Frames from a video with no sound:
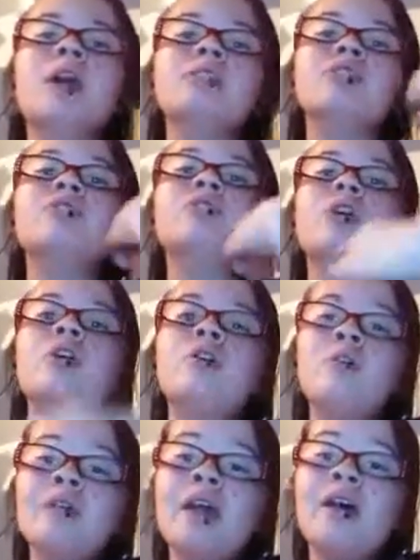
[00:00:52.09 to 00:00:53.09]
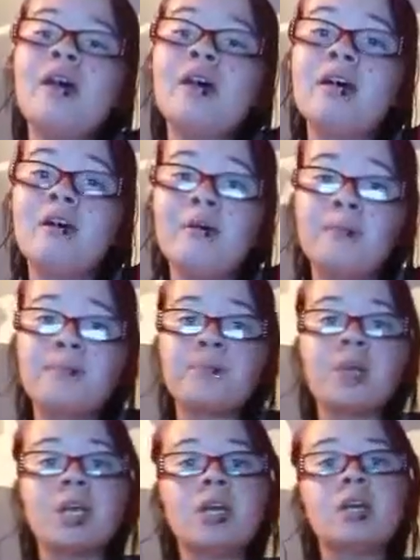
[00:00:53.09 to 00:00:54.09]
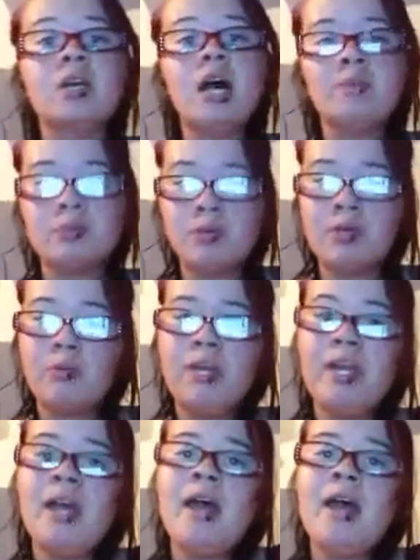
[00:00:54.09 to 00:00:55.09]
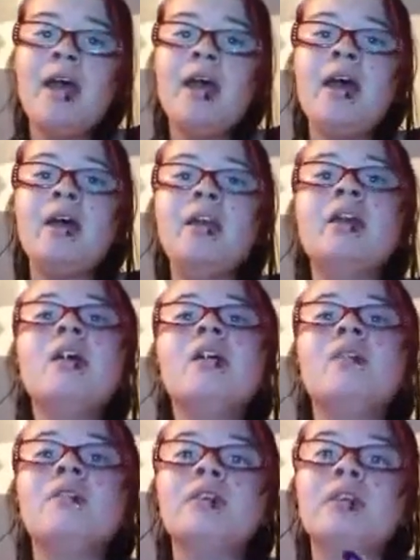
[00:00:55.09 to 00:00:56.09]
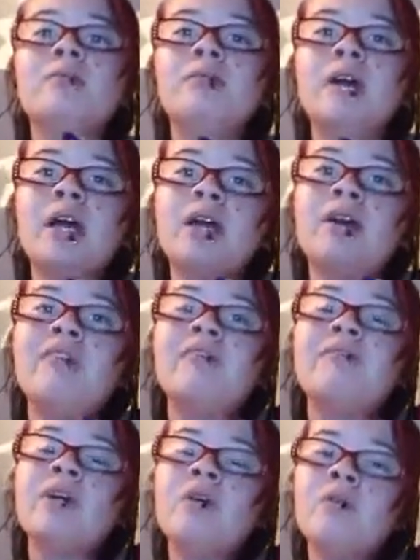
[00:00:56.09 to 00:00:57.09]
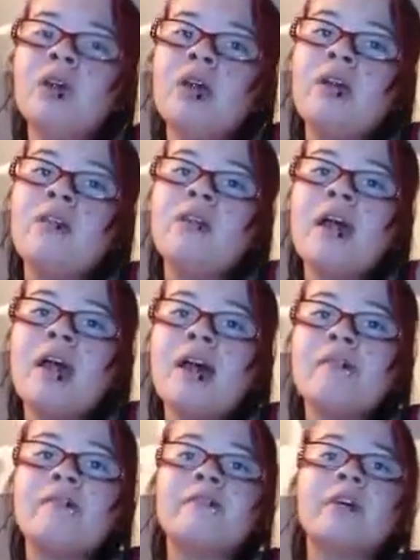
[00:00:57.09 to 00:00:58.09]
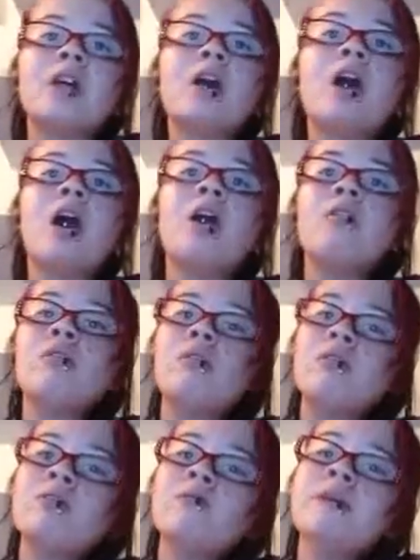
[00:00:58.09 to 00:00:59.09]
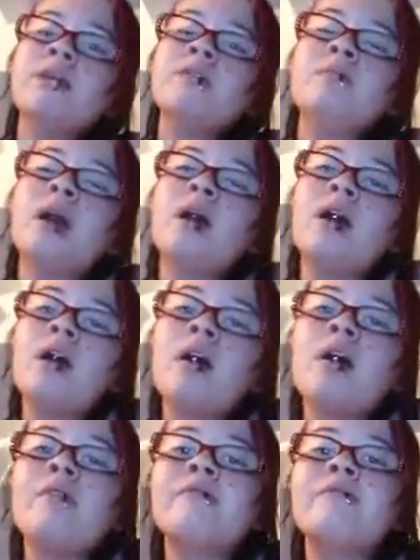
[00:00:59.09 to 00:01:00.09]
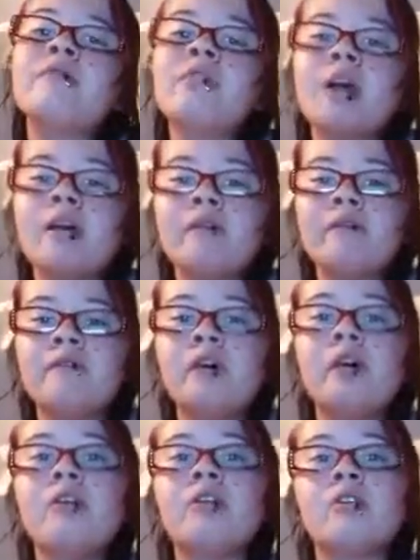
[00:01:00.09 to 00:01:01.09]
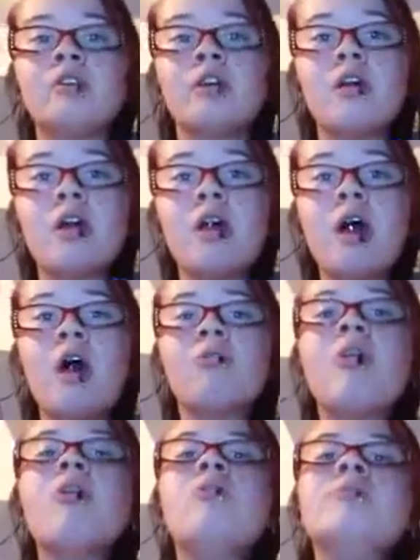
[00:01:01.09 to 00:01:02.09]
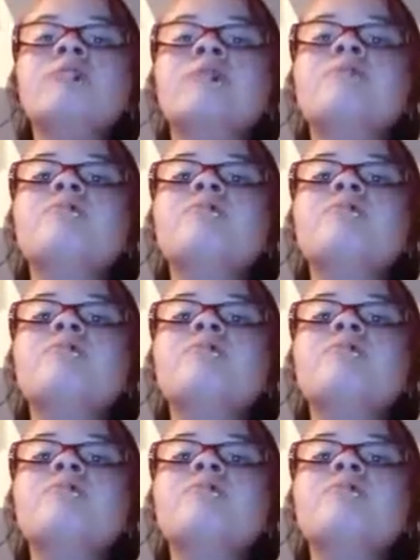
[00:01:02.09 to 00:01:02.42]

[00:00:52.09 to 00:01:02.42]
like to know ya. Times where we had, I'll keep like a photograph. I'll hold in my heart forever. I'll always